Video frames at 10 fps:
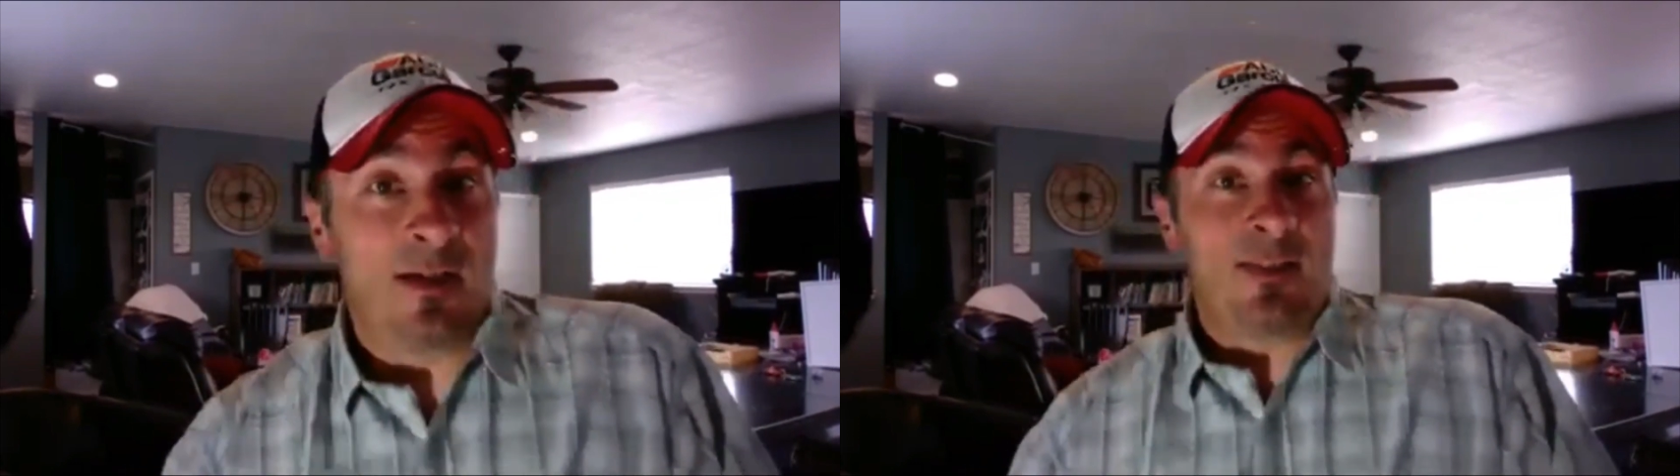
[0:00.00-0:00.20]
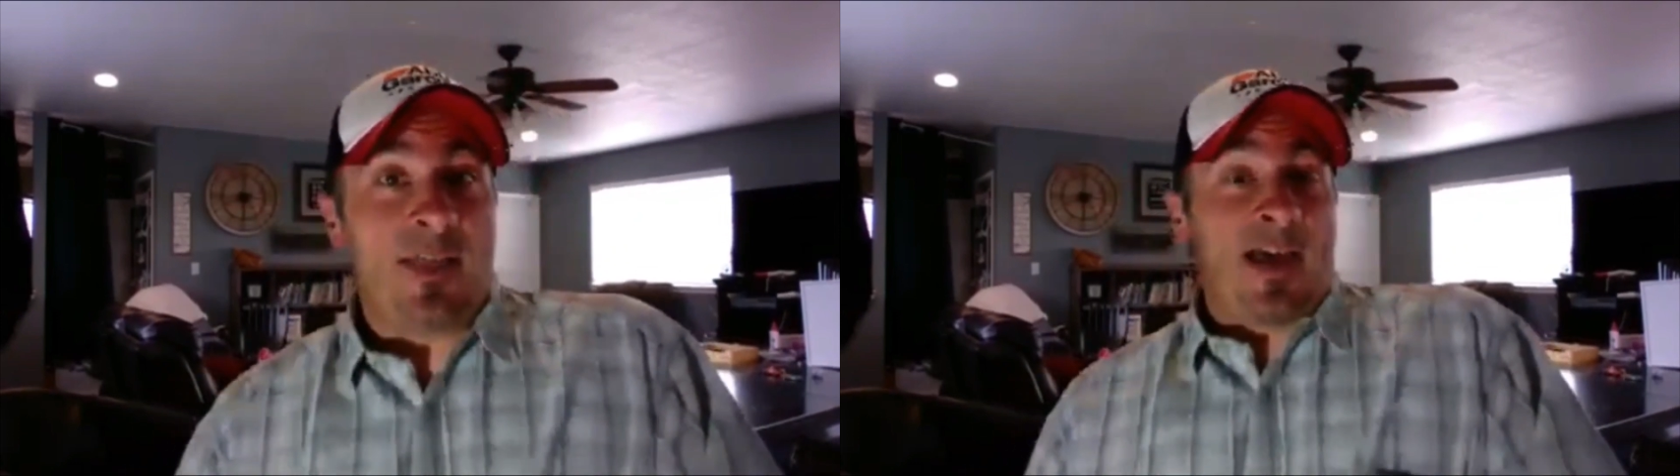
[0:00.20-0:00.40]

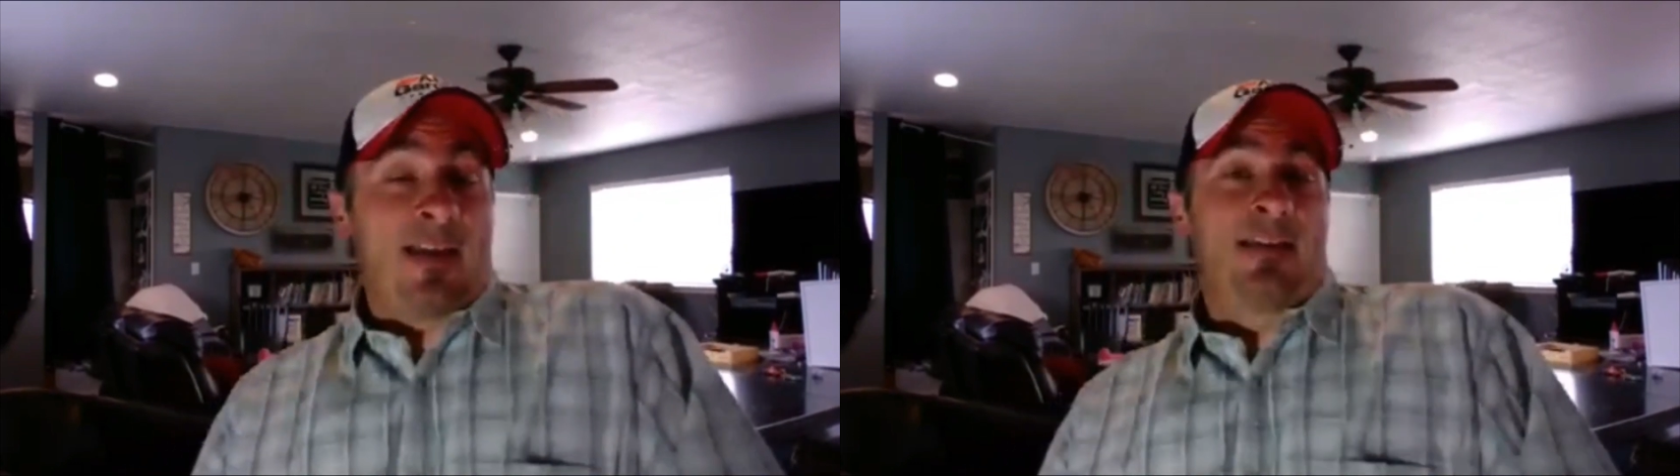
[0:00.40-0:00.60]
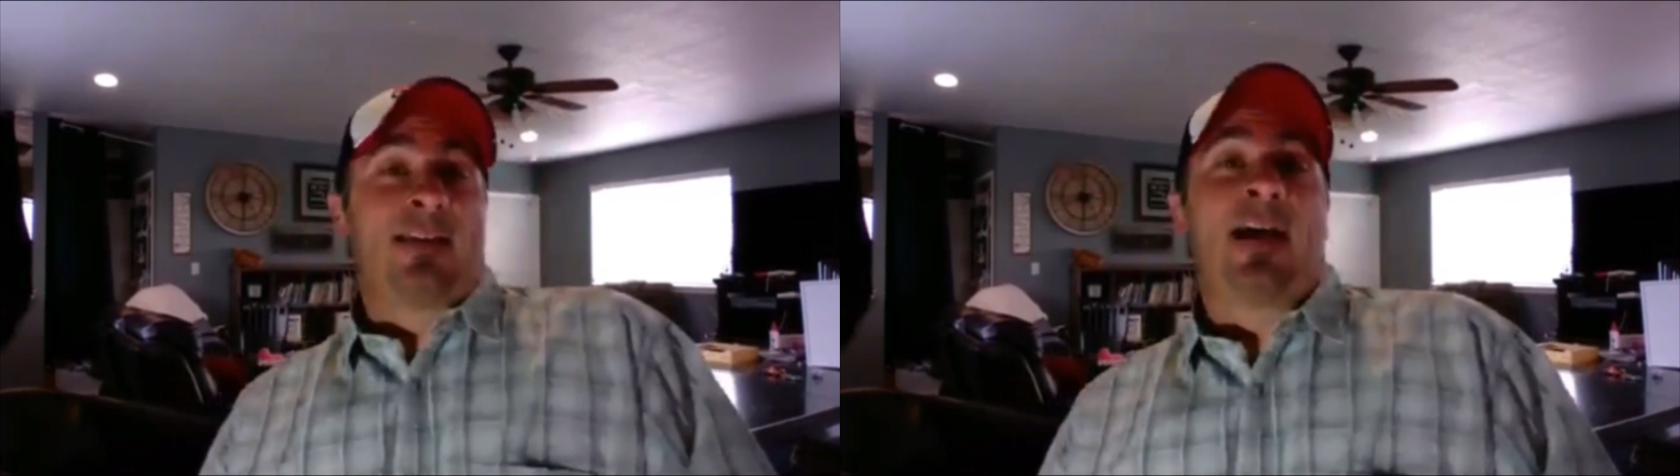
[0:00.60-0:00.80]
that
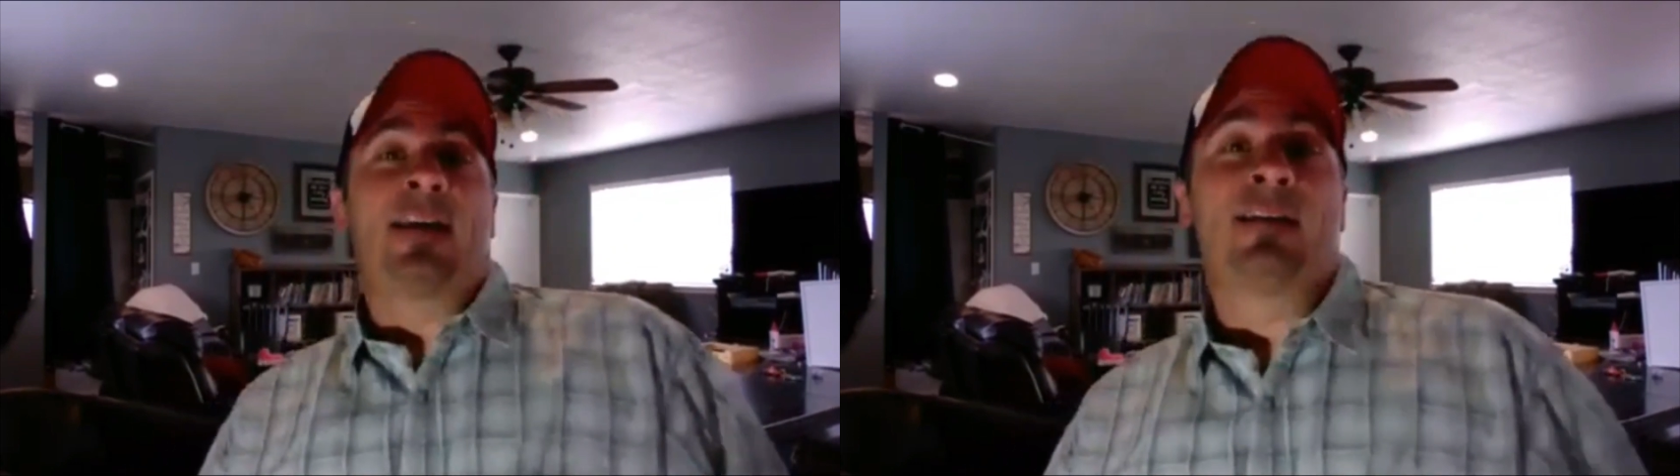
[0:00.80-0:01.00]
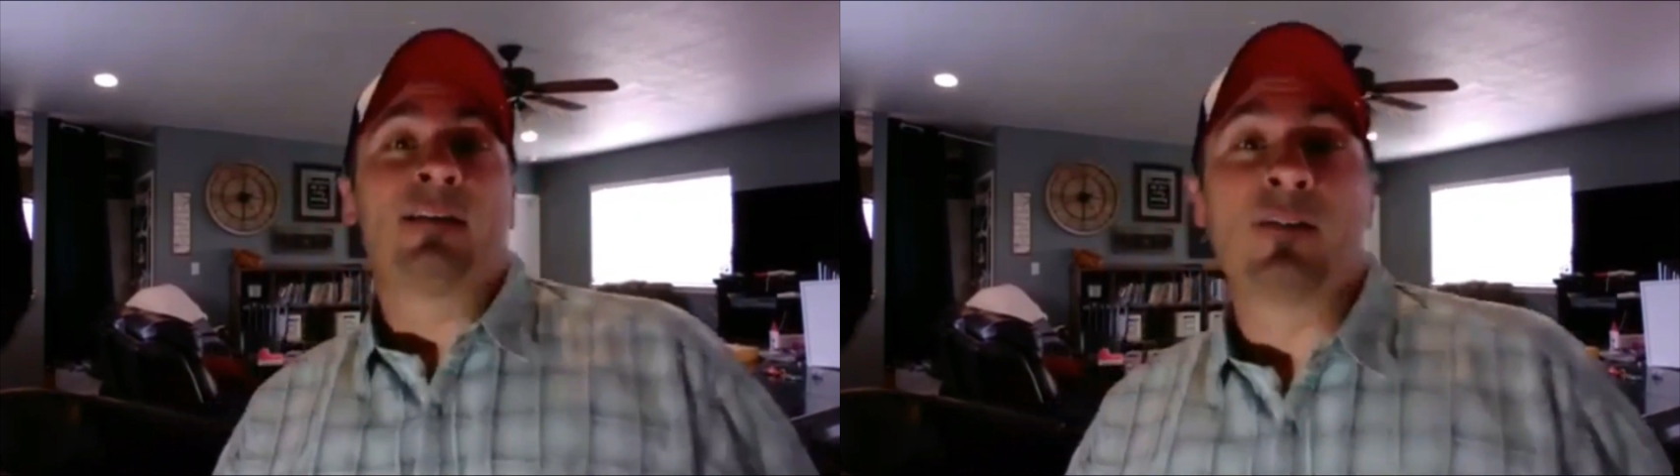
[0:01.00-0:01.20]

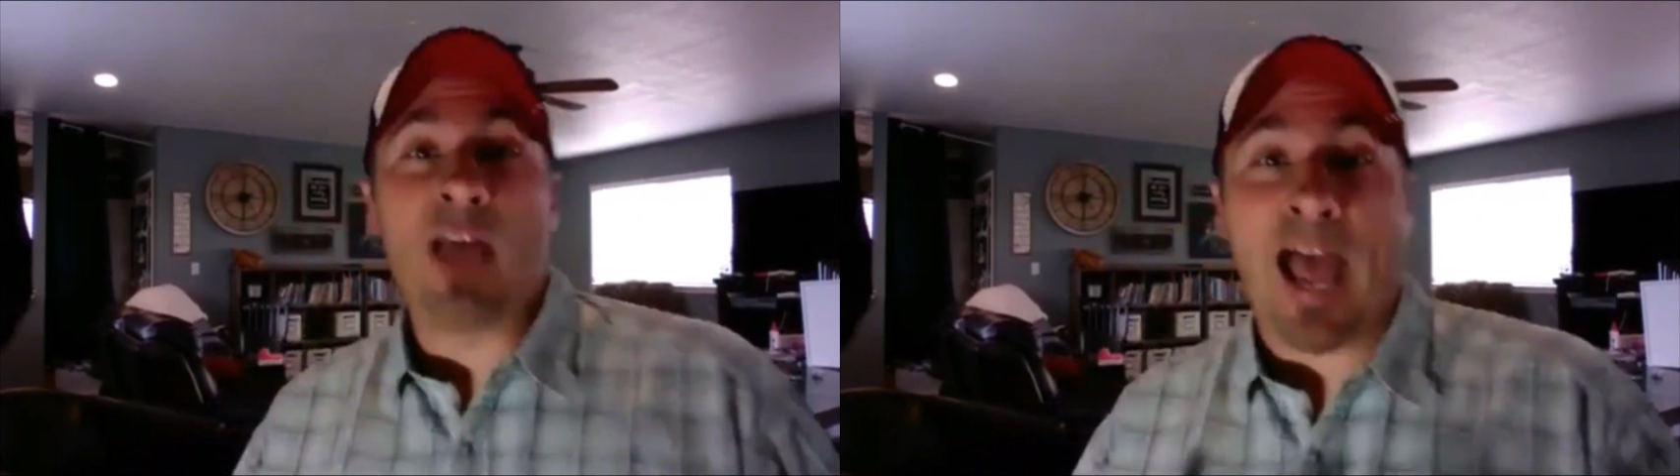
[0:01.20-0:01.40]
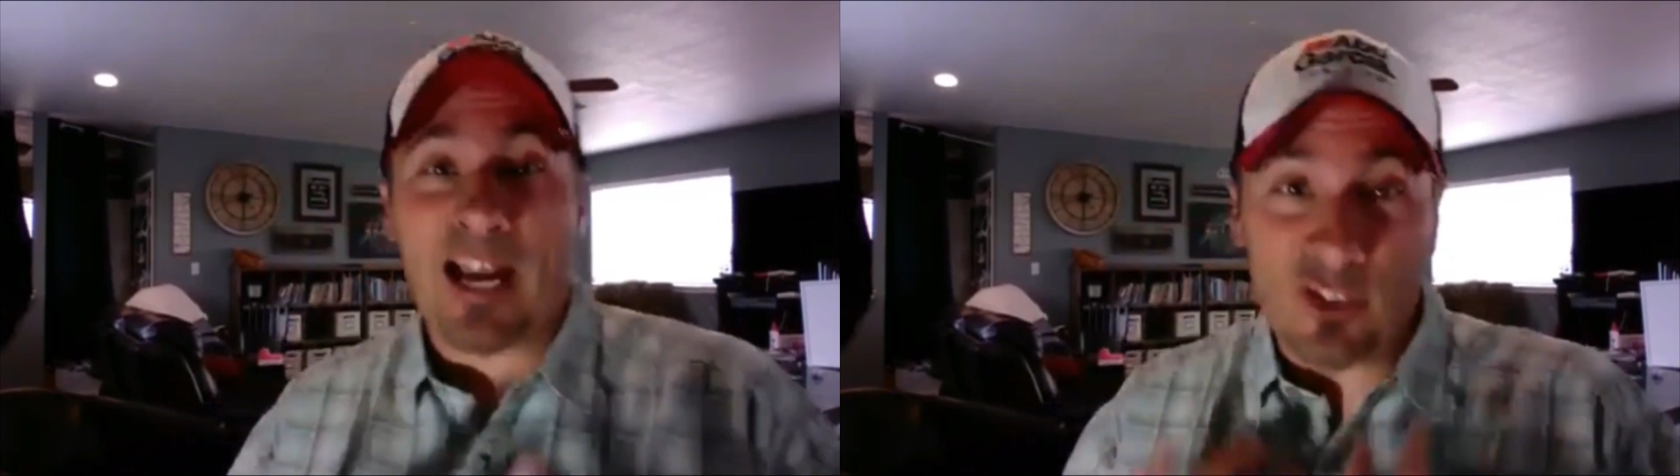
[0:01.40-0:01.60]

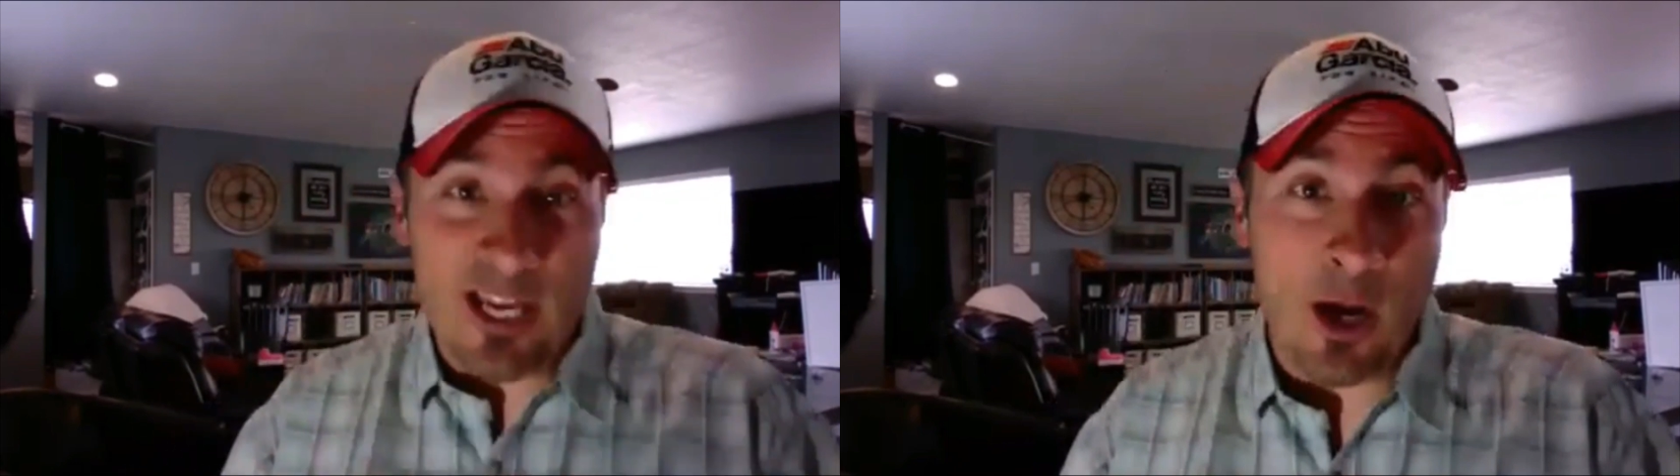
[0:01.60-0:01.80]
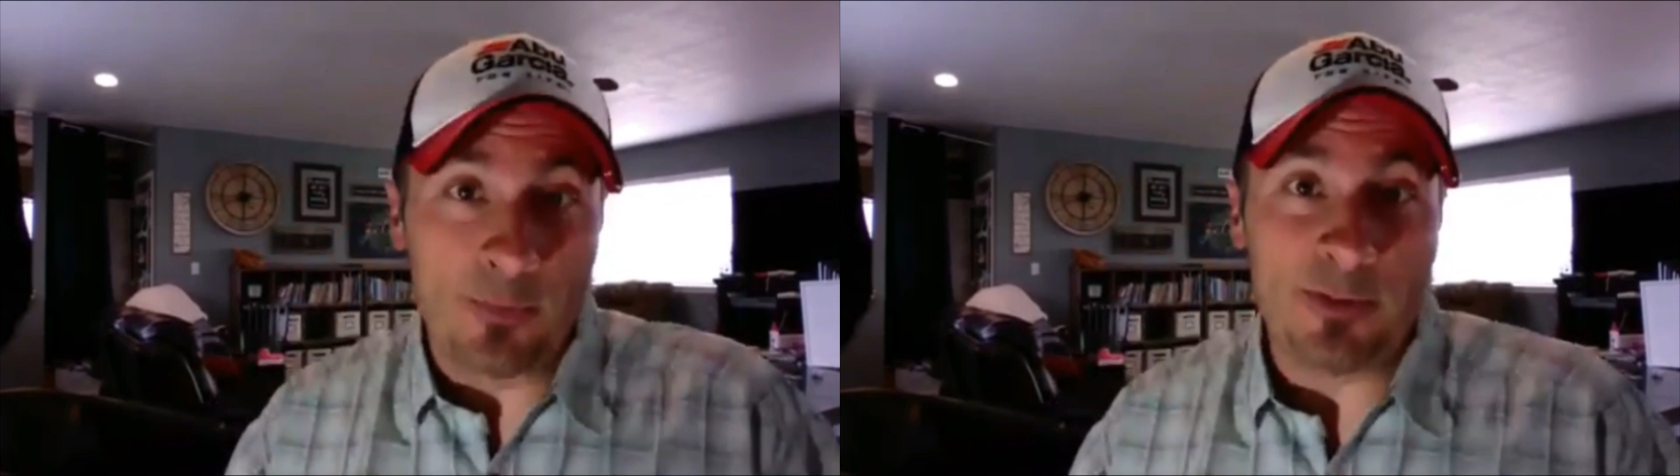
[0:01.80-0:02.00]
actually
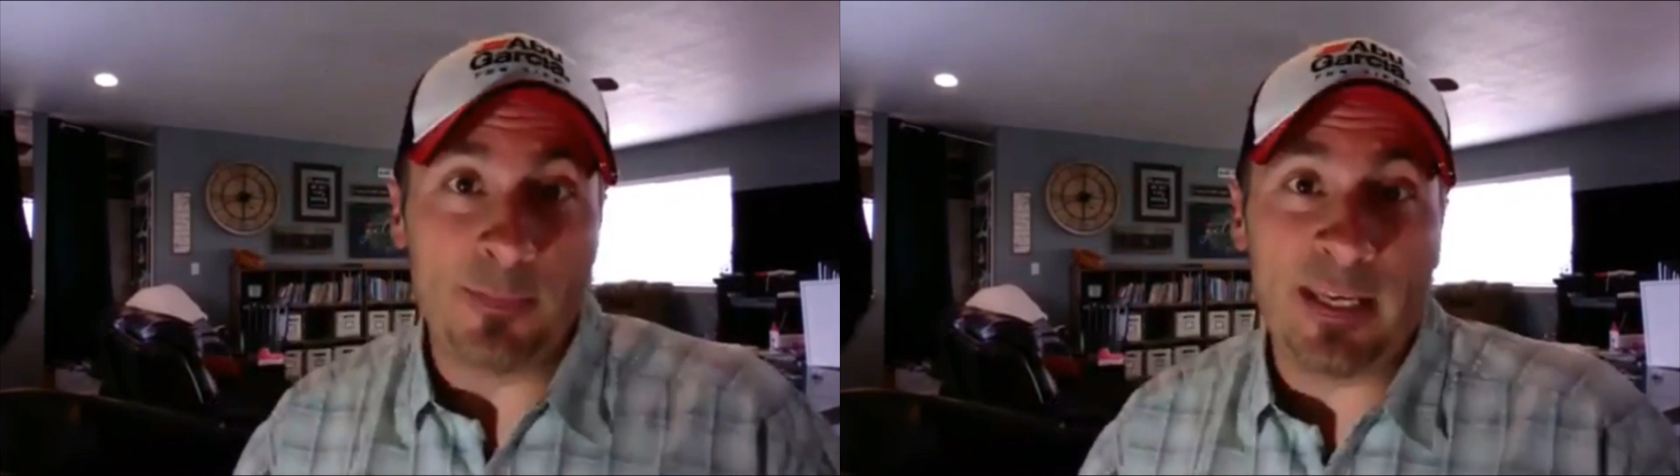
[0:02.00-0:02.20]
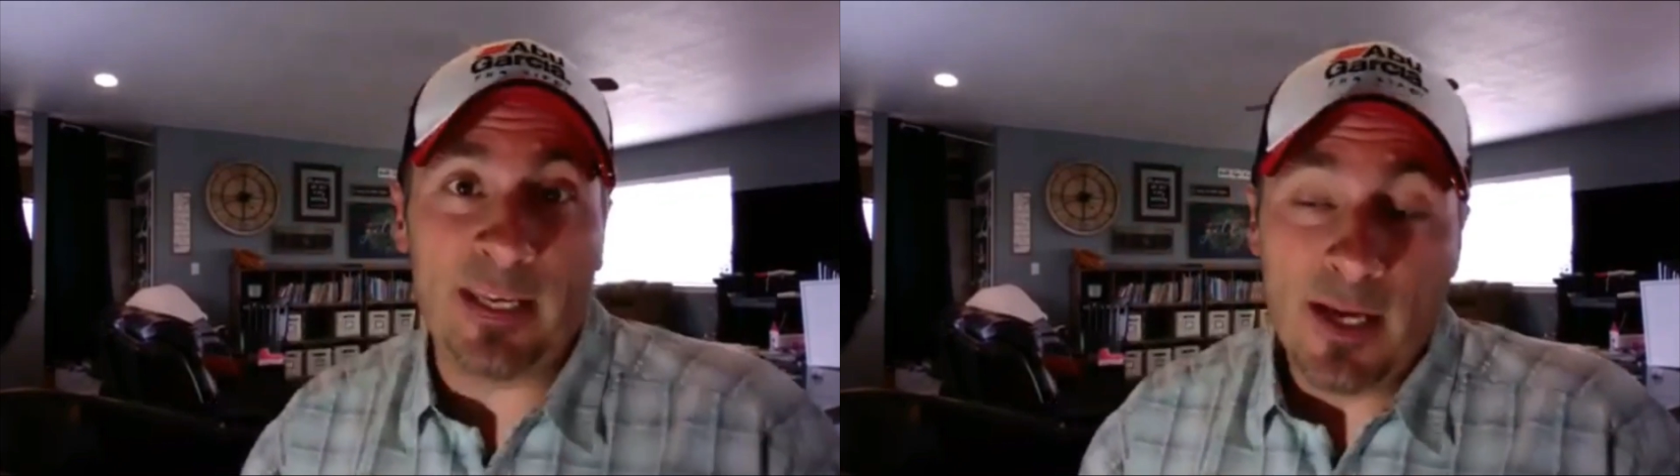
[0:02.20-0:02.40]
helped
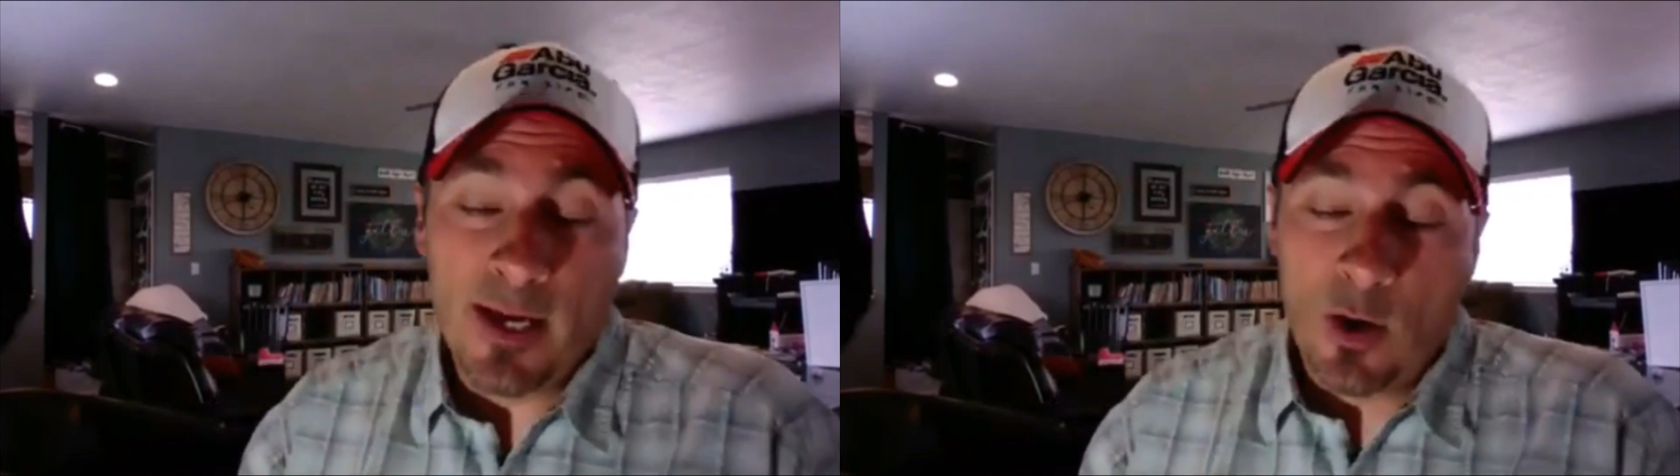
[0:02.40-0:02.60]
me.